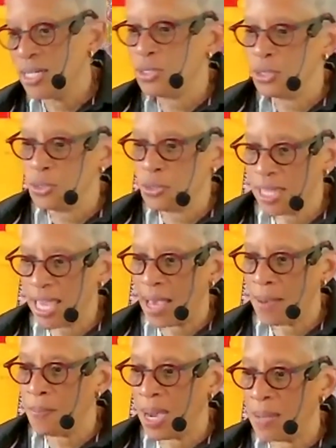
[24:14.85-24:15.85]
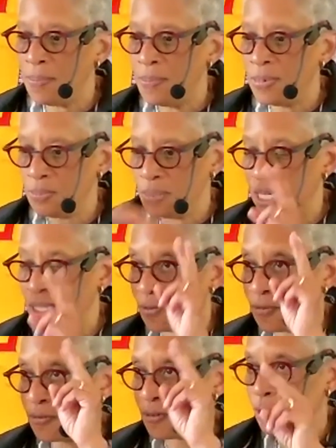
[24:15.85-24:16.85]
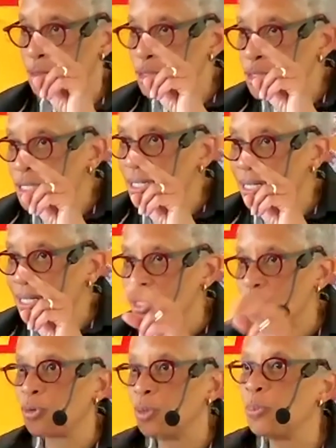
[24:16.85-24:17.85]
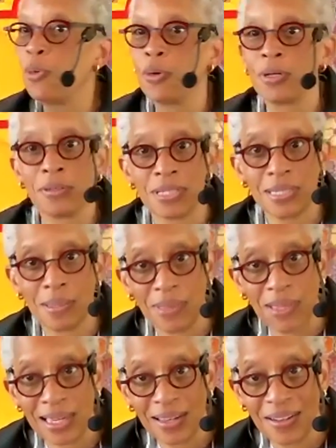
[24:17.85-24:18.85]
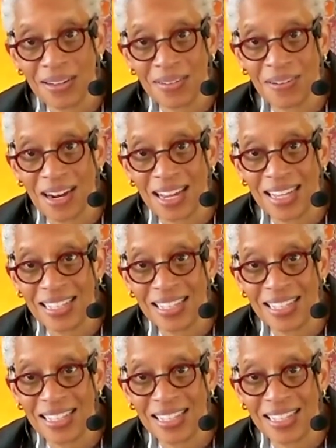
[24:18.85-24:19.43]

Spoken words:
do that by being the first to report on something, right?